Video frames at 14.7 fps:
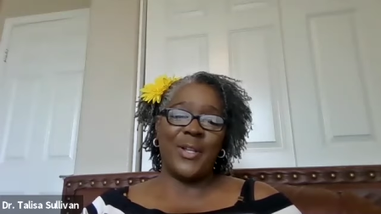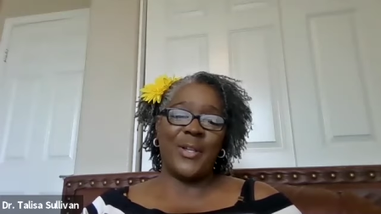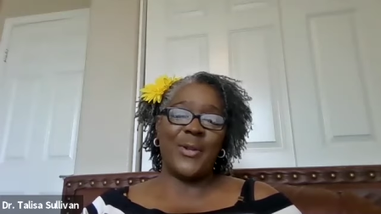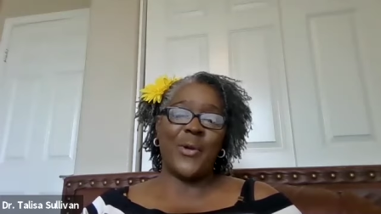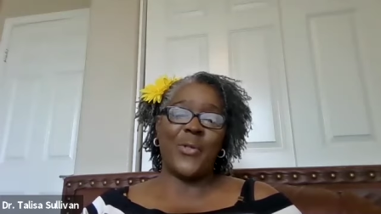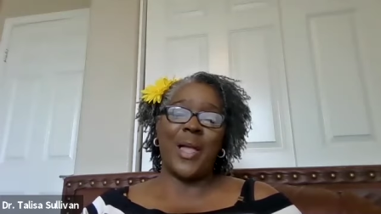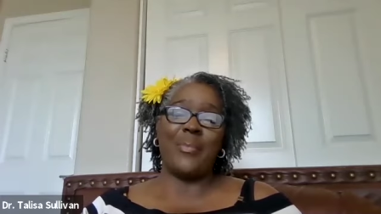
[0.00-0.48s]

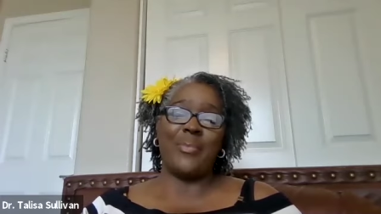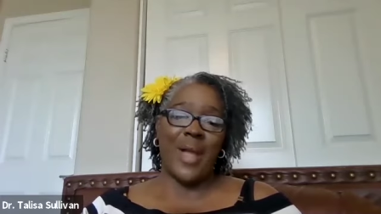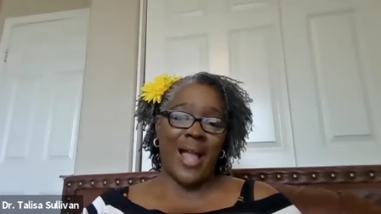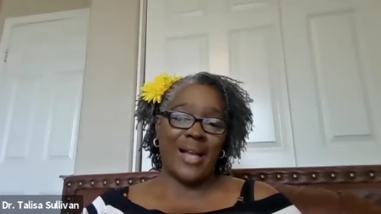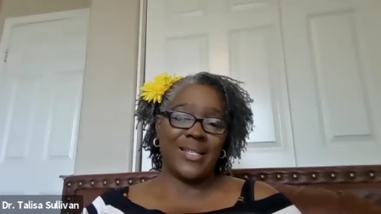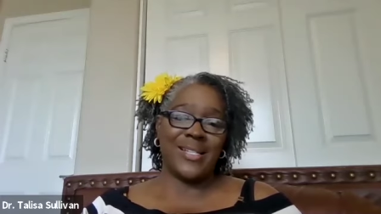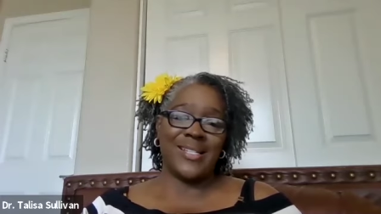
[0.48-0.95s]
know thy
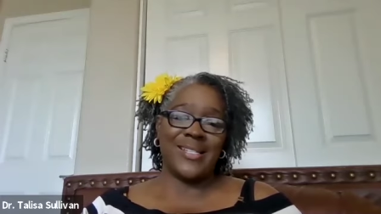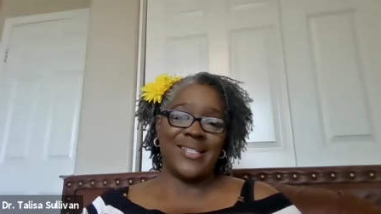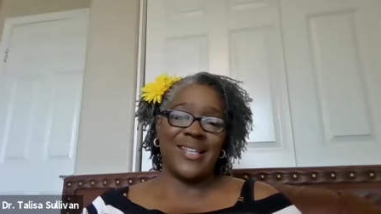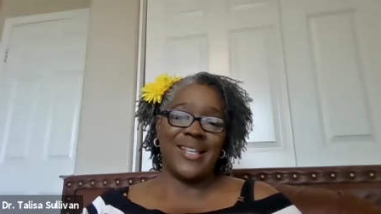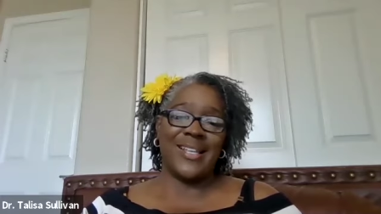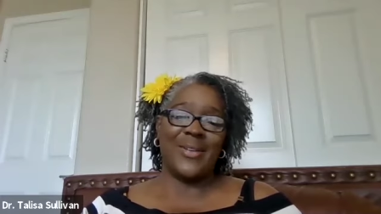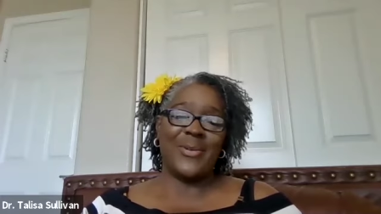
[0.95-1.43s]
practice.
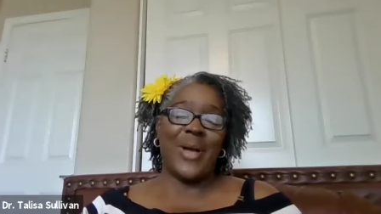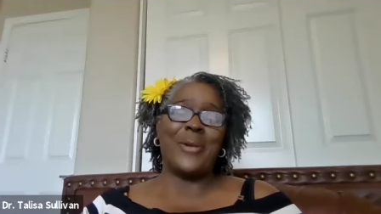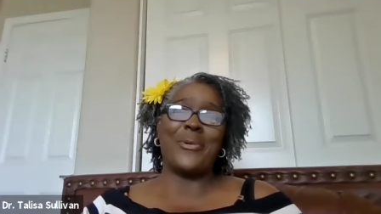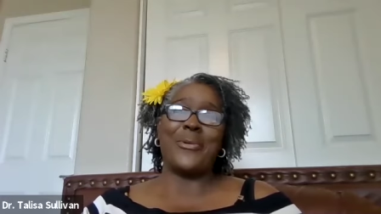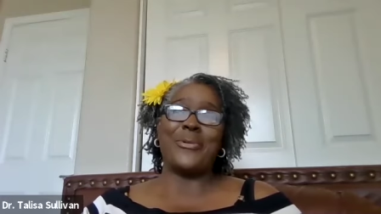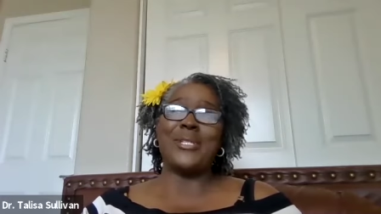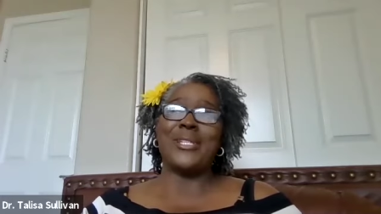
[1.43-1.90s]
I
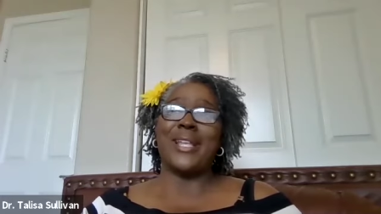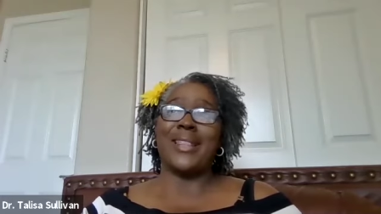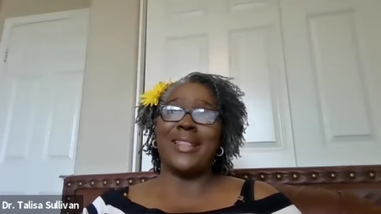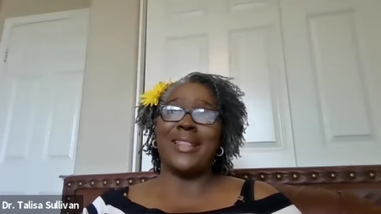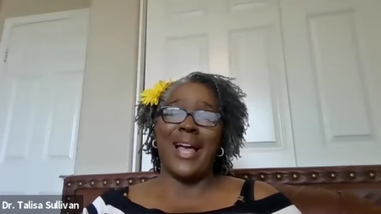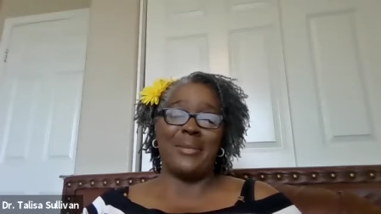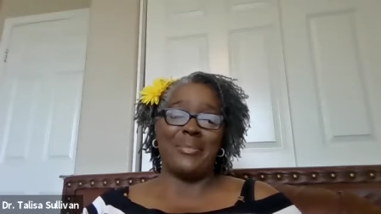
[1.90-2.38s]
don't know if you
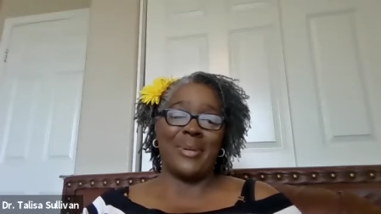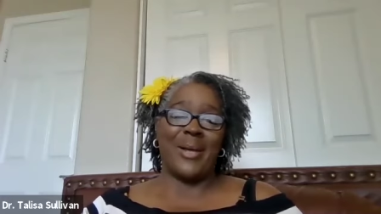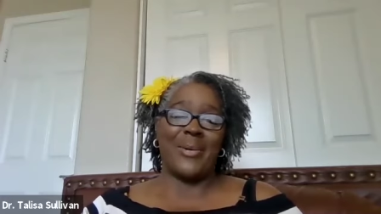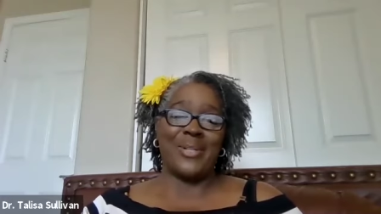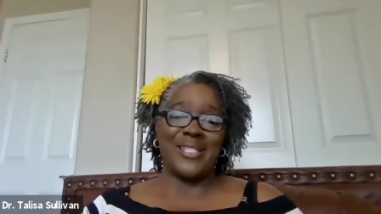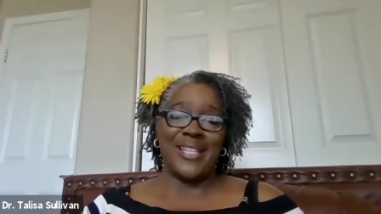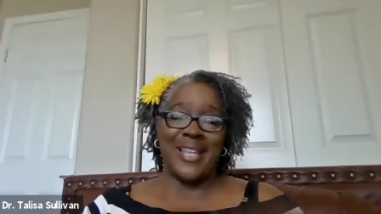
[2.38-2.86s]
said thy, but I
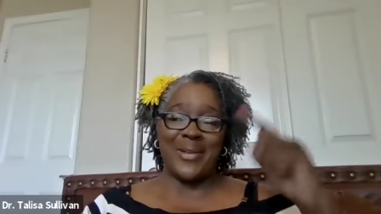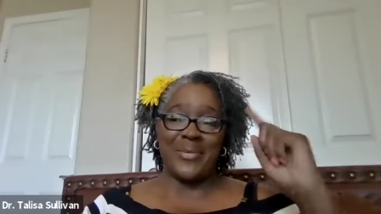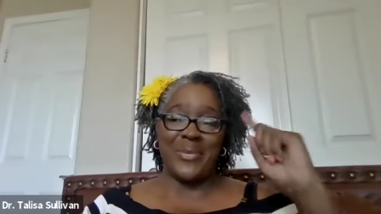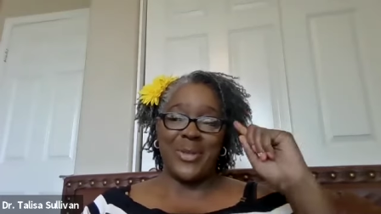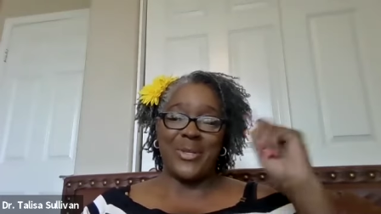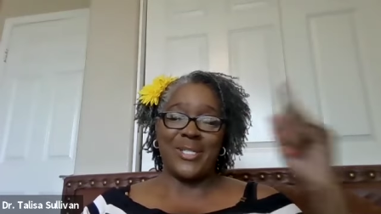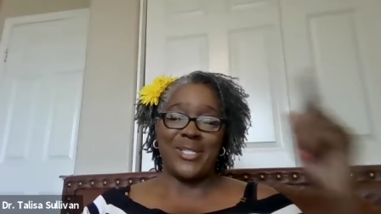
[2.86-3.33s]
was thinking
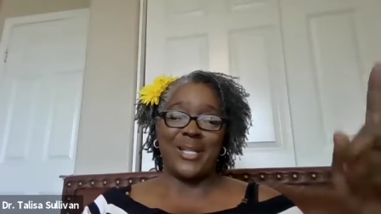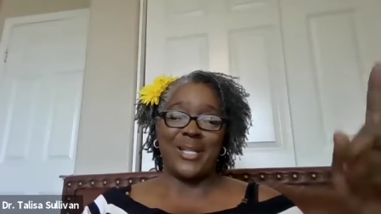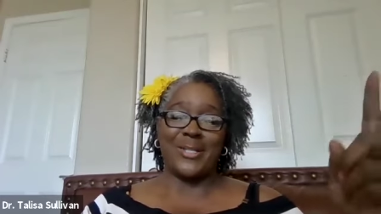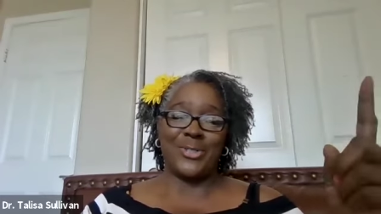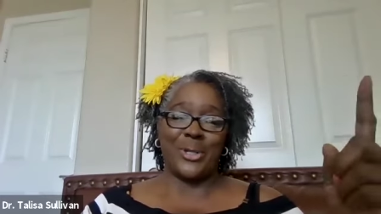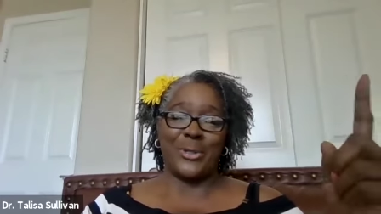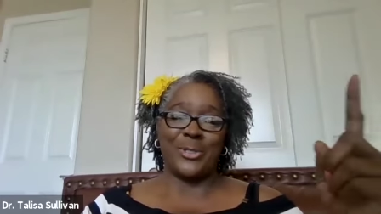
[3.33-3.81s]
when you
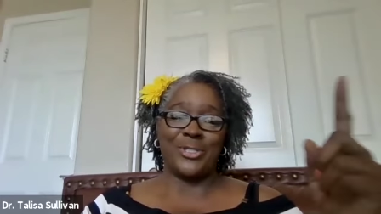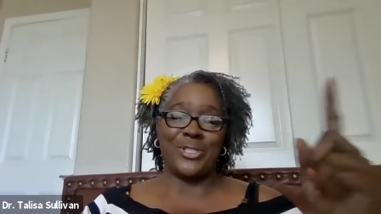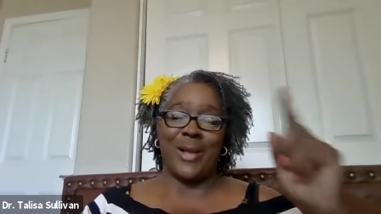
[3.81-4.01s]
said church,